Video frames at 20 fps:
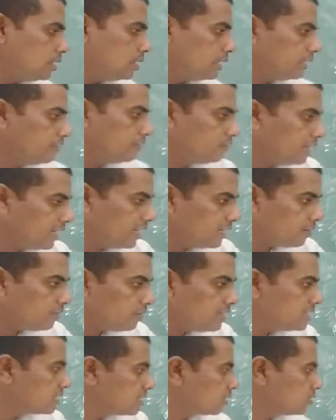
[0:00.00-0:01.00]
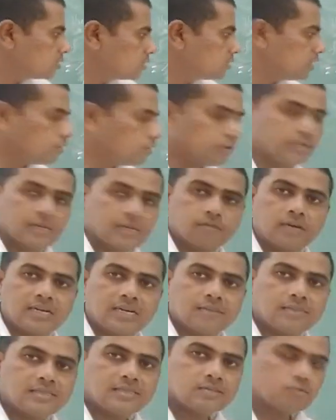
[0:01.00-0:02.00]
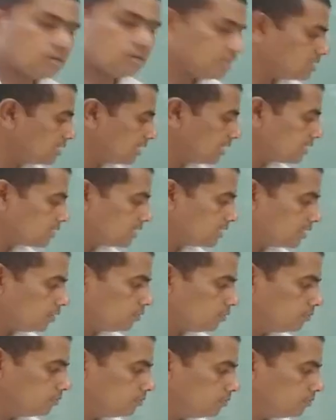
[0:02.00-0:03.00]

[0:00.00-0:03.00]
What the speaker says: If delta y is equal to 0 here, what happens? What is delta z now?